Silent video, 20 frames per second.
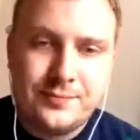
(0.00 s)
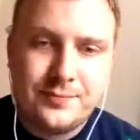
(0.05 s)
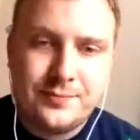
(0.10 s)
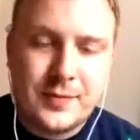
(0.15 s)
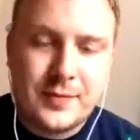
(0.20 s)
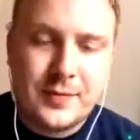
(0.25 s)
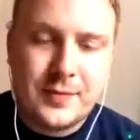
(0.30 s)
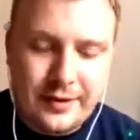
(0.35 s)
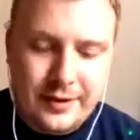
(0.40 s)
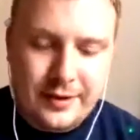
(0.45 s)

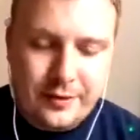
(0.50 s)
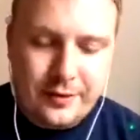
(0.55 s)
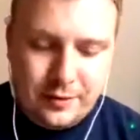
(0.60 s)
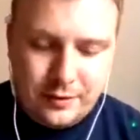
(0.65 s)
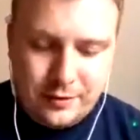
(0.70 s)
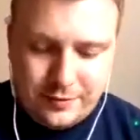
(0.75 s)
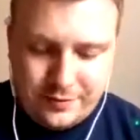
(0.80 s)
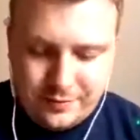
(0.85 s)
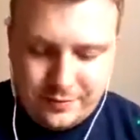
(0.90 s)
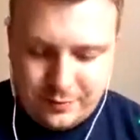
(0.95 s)
Harry,
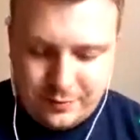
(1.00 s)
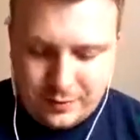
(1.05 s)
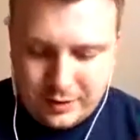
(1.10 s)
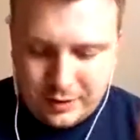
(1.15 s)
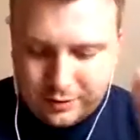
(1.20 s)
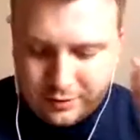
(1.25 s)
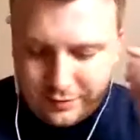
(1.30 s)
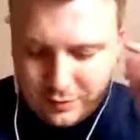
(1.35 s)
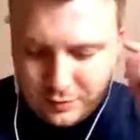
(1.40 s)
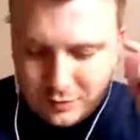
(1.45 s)
what your
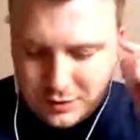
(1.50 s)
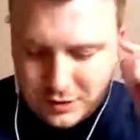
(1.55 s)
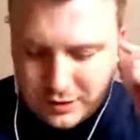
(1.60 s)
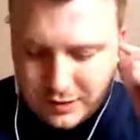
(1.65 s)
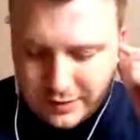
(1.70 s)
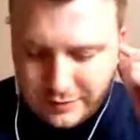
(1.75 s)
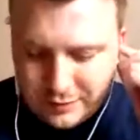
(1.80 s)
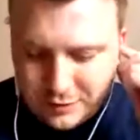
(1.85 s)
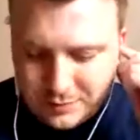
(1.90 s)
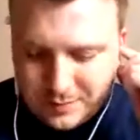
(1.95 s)
thoughts,
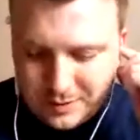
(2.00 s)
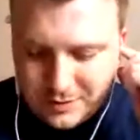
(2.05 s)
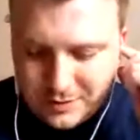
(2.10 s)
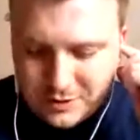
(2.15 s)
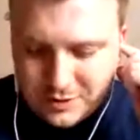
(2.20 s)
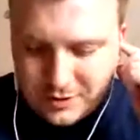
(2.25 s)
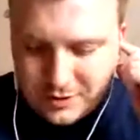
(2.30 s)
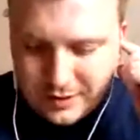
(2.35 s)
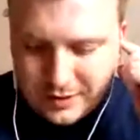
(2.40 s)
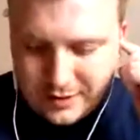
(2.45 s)
response
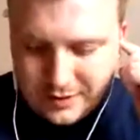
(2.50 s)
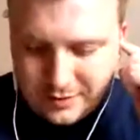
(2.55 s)
to